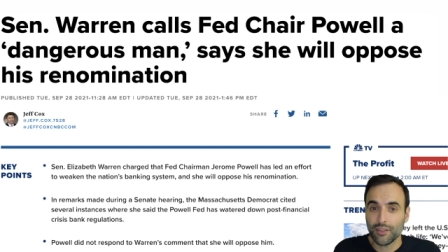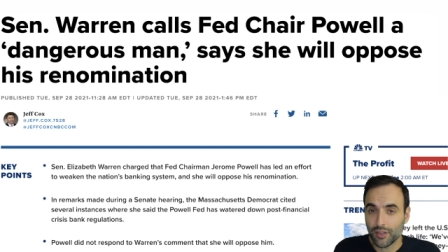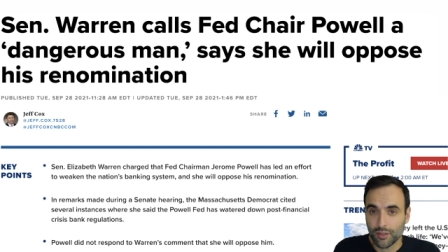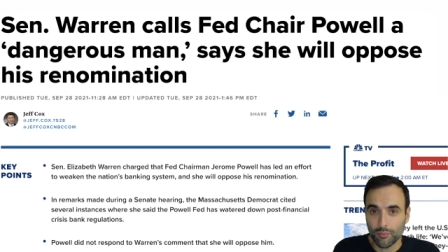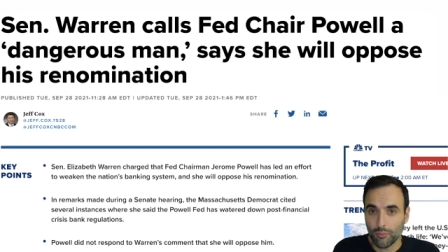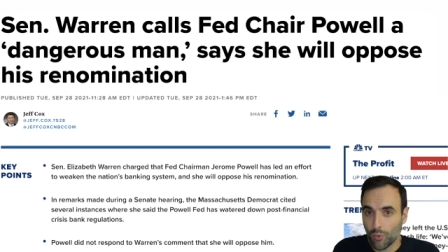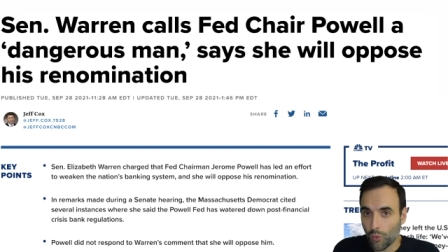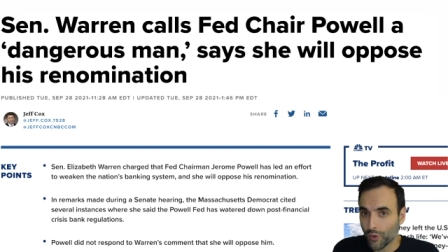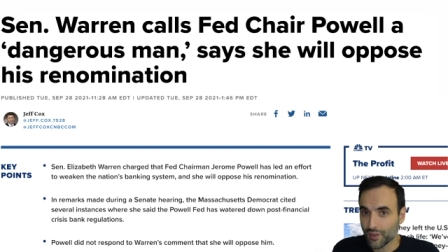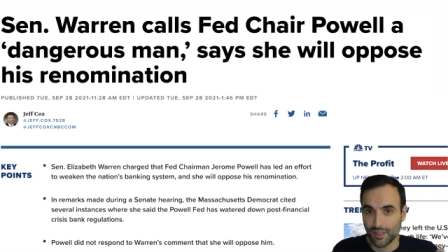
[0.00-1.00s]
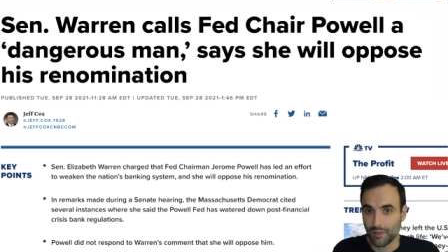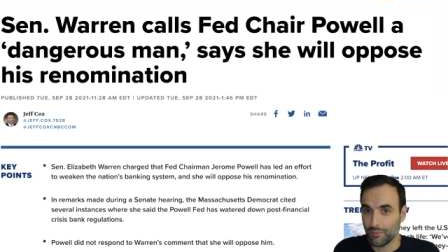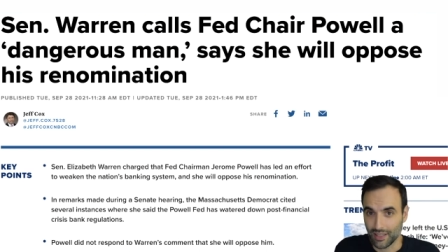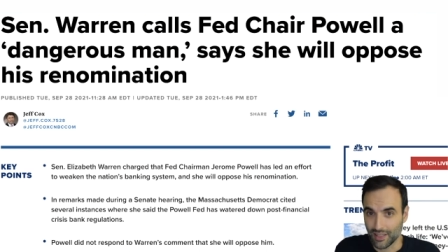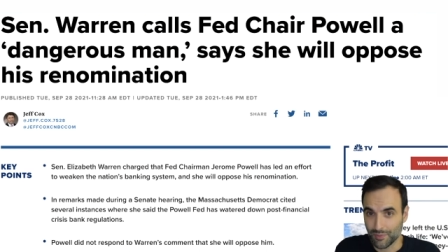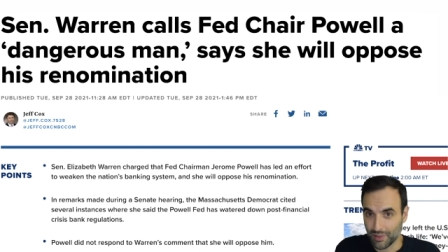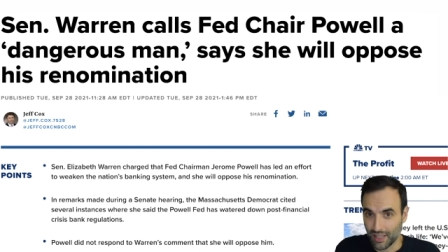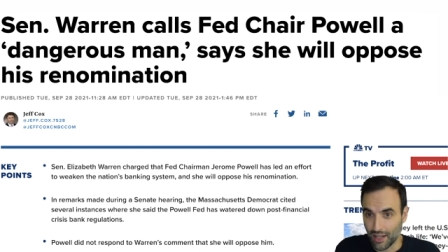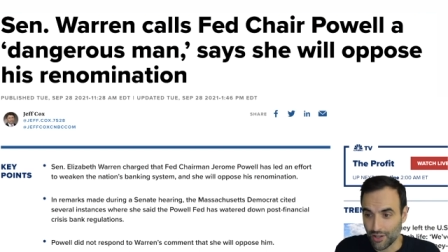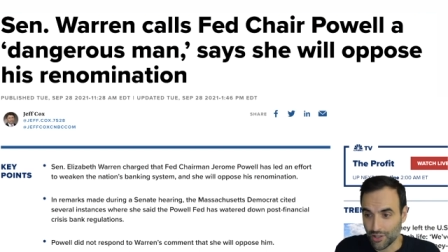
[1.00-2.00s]
even more stimulus
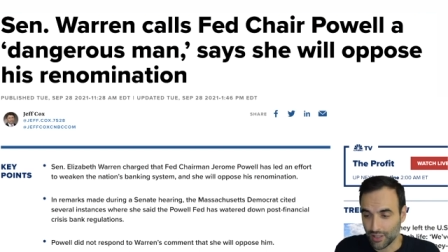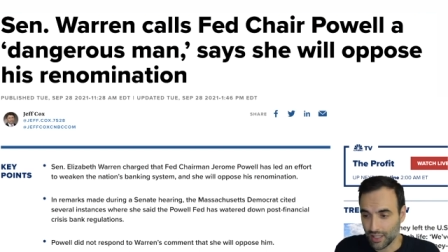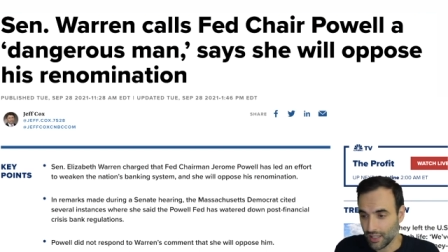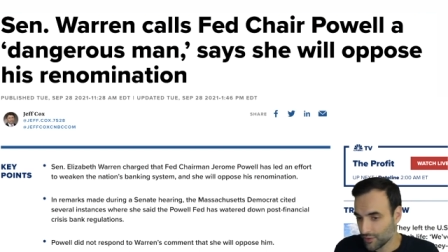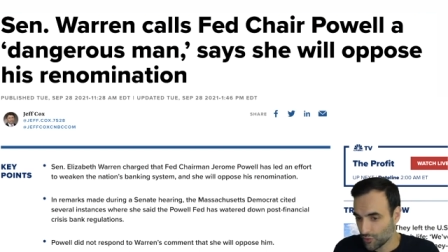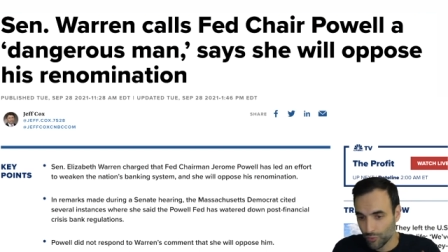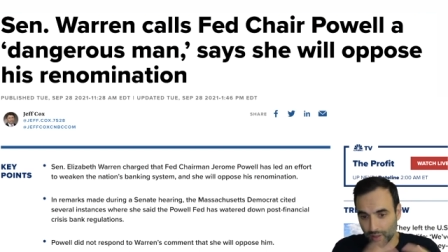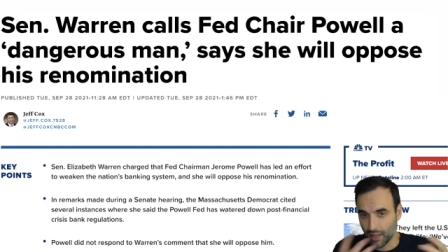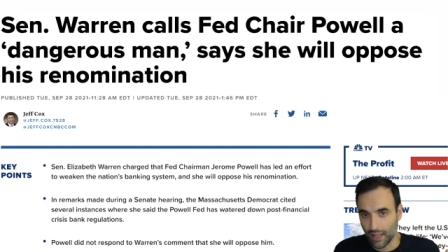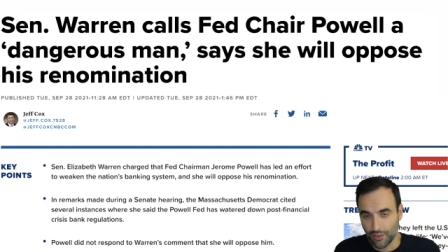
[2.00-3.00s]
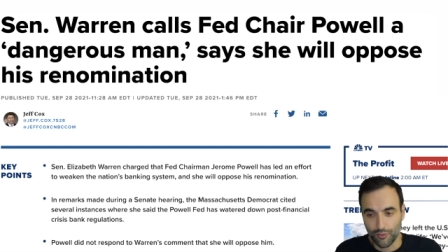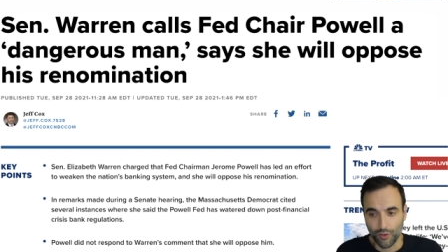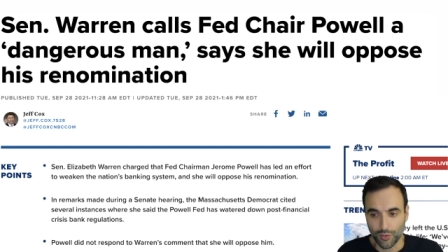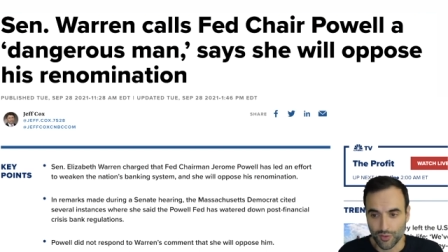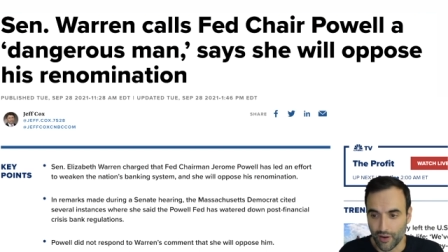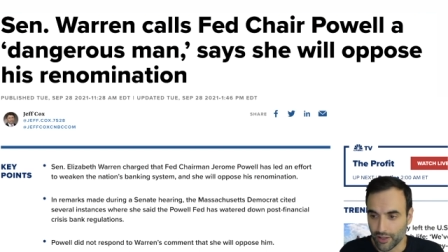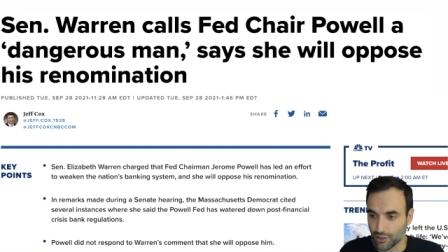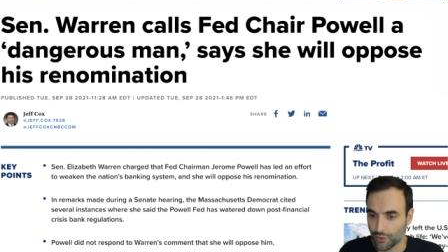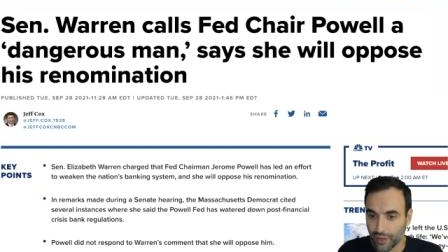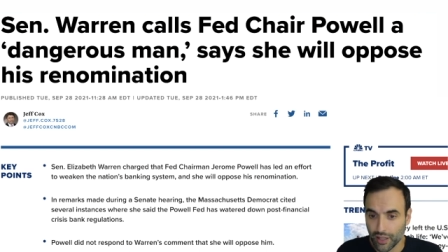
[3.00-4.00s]
potentially, assuming that their votes are
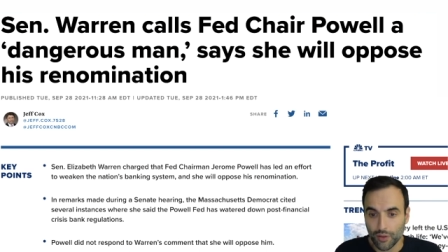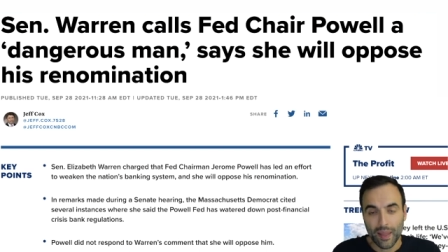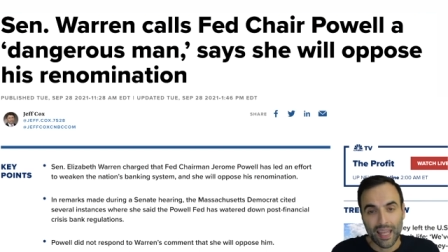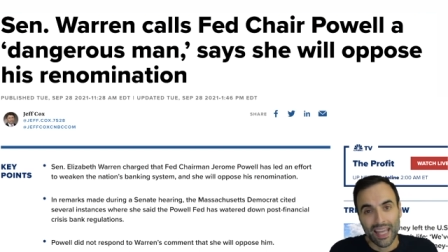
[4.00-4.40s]
actually real.